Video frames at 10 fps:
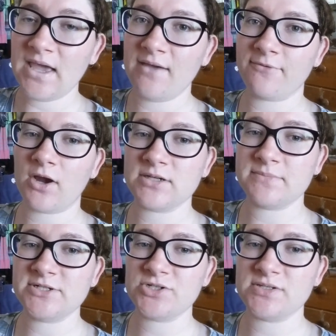I forgot to
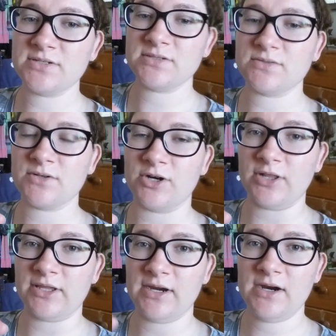mention this
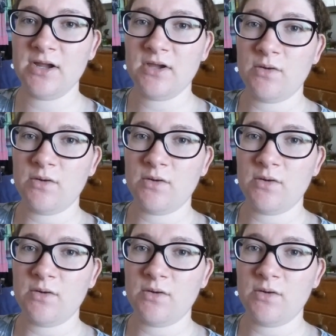earlier.